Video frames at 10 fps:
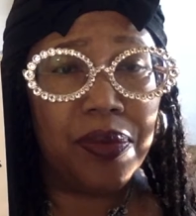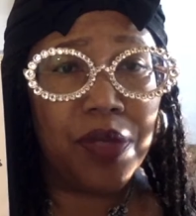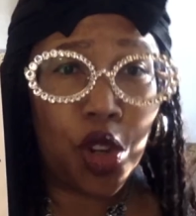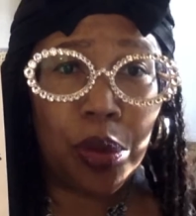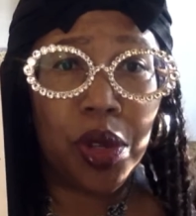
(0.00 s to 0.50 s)

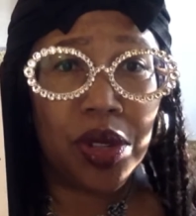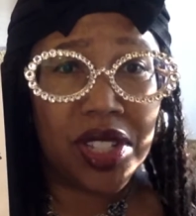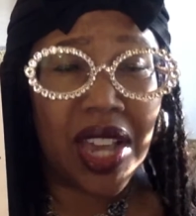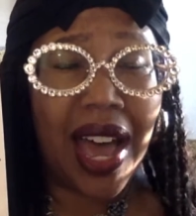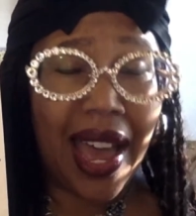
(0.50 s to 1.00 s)
thermal. It's
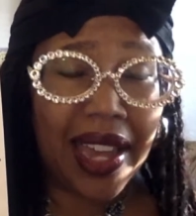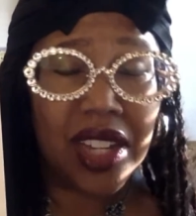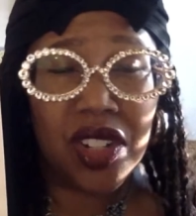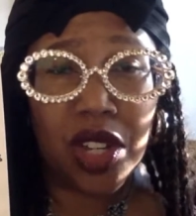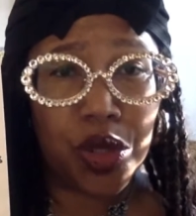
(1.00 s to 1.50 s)
a high
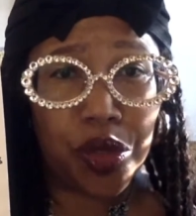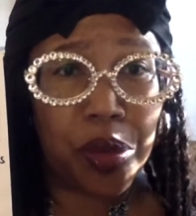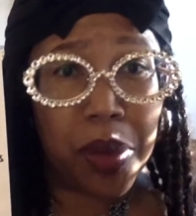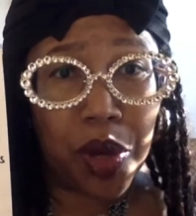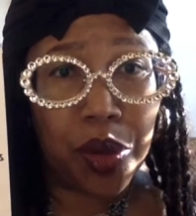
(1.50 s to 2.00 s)
conductor for
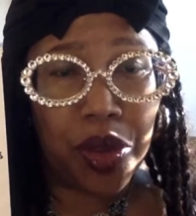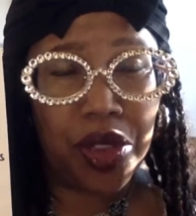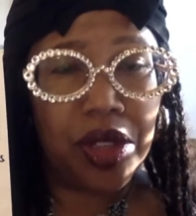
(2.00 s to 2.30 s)
both.